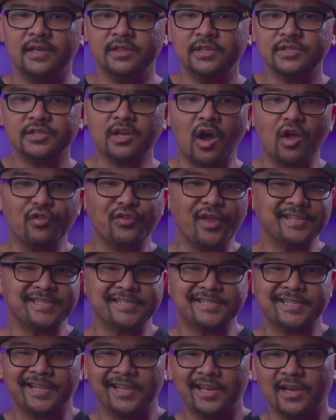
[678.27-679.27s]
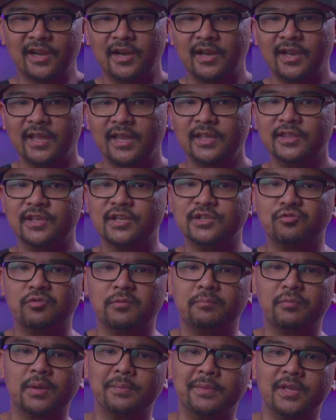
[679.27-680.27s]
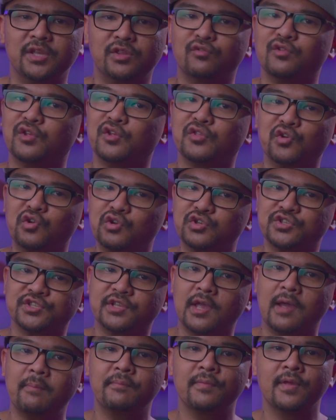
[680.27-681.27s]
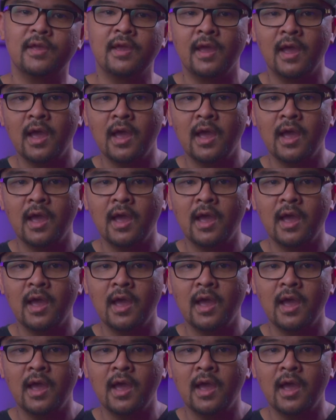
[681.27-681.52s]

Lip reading: In this context, it's clear clicking this will bring me to the third step.